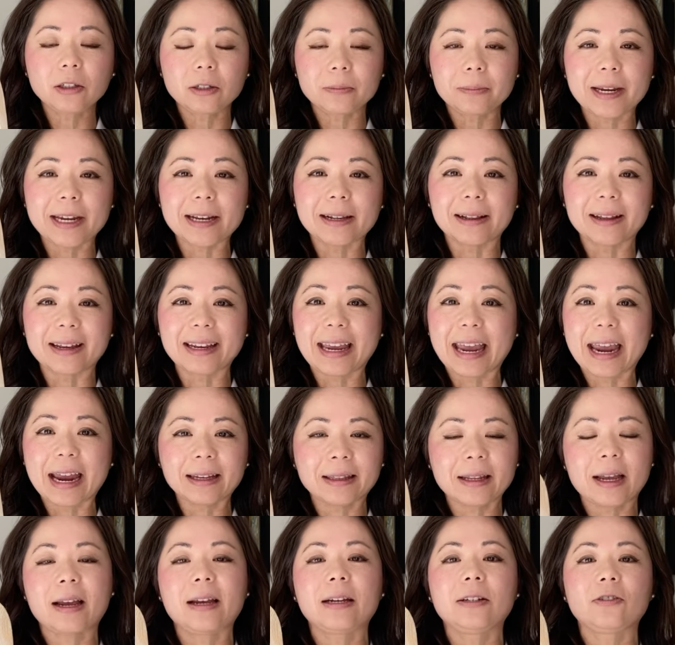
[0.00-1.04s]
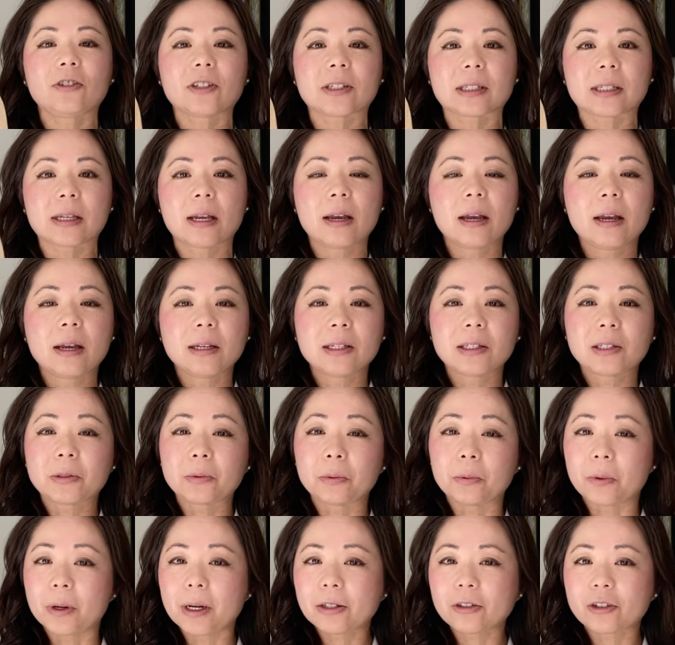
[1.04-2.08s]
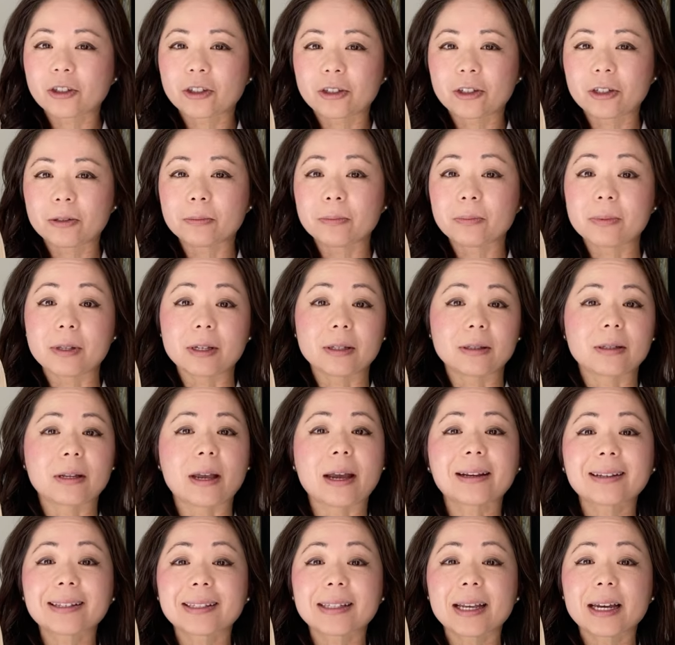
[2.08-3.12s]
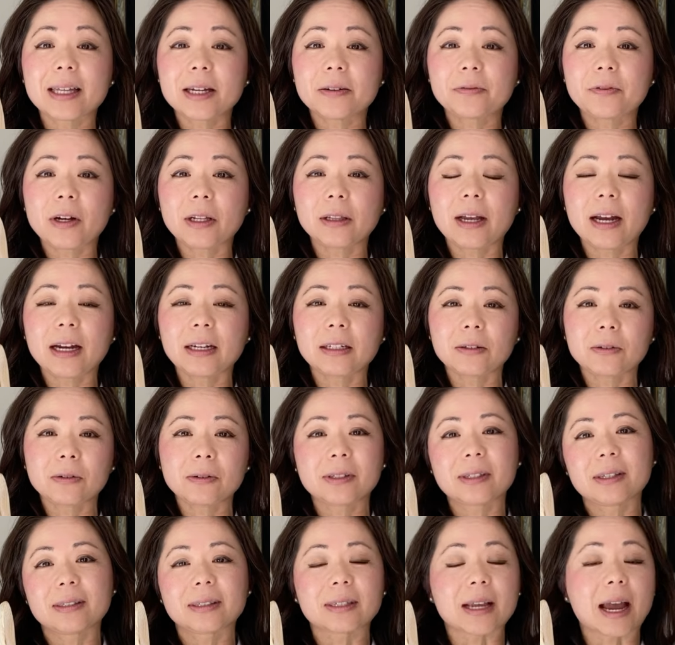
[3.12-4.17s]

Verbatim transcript: Bailey, can't I just switch to the next set of aligners since